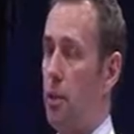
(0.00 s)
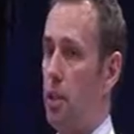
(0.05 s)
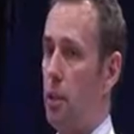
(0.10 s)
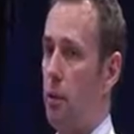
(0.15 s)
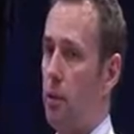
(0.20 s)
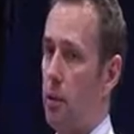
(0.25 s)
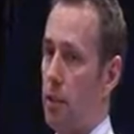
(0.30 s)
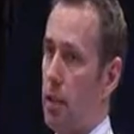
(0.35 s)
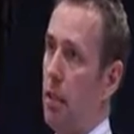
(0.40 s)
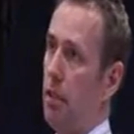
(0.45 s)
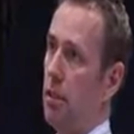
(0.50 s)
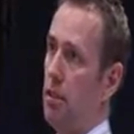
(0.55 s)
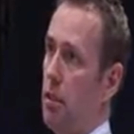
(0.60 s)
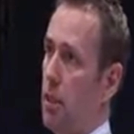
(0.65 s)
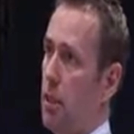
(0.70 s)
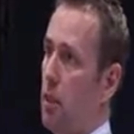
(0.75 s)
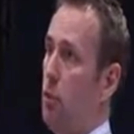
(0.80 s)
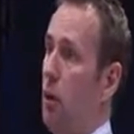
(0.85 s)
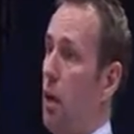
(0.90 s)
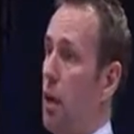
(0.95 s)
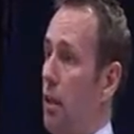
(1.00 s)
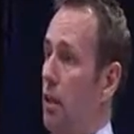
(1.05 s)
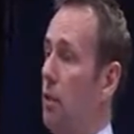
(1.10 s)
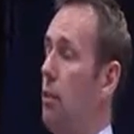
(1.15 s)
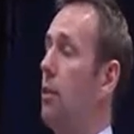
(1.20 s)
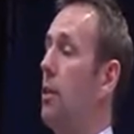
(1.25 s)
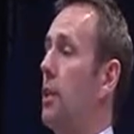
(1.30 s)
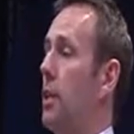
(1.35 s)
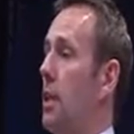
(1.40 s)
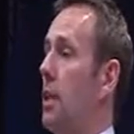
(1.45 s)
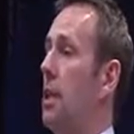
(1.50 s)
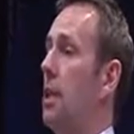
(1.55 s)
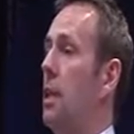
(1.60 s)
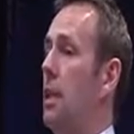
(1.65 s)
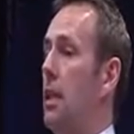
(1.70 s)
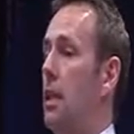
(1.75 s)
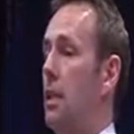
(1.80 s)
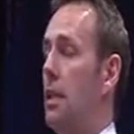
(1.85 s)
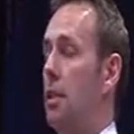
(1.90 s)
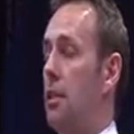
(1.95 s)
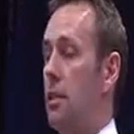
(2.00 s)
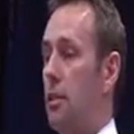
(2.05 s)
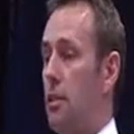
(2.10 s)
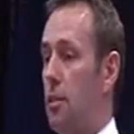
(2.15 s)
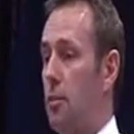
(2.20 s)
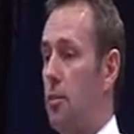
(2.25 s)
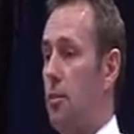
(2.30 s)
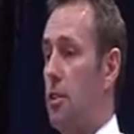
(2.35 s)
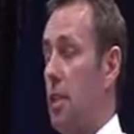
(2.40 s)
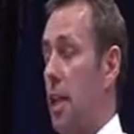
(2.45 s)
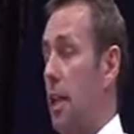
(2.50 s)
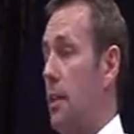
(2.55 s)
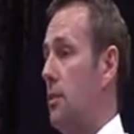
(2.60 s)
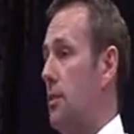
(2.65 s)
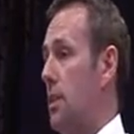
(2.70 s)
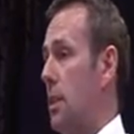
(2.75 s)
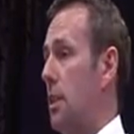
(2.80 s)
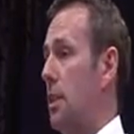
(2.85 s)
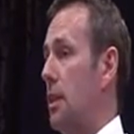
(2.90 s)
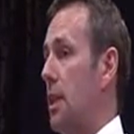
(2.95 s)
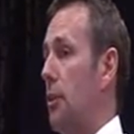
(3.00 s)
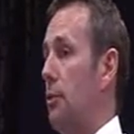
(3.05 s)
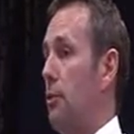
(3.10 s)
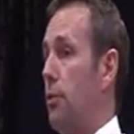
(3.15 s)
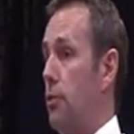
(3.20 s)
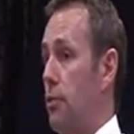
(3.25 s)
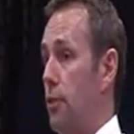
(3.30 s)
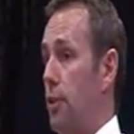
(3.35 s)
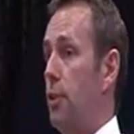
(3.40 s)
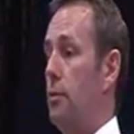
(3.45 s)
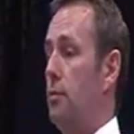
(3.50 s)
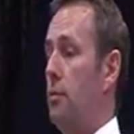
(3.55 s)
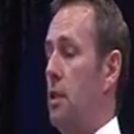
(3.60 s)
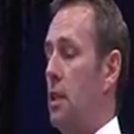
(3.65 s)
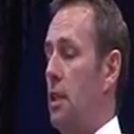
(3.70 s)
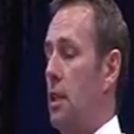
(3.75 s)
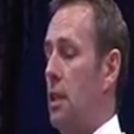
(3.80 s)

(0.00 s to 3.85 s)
So I was actually quite lucky that the sale didn't go through.